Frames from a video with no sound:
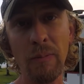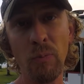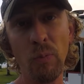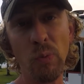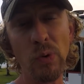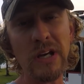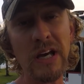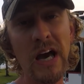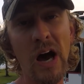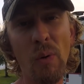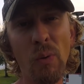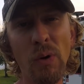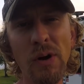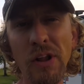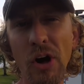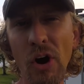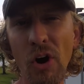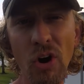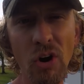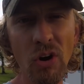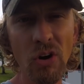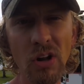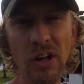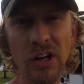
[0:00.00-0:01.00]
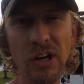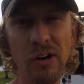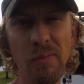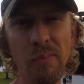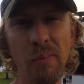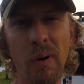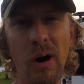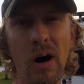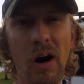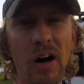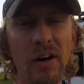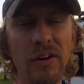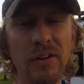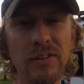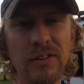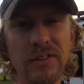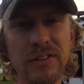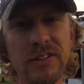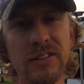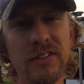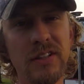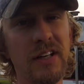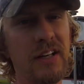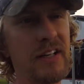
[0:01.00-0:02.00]
We got one of the earlier
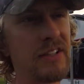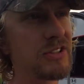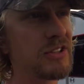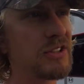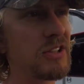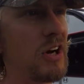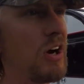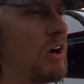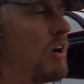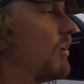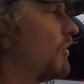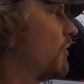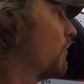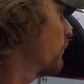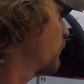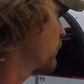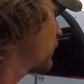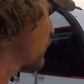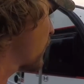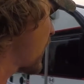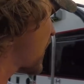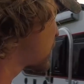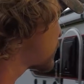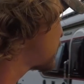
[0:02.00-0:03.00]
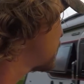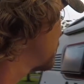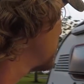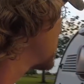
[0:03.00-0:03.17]
models, and so we were actually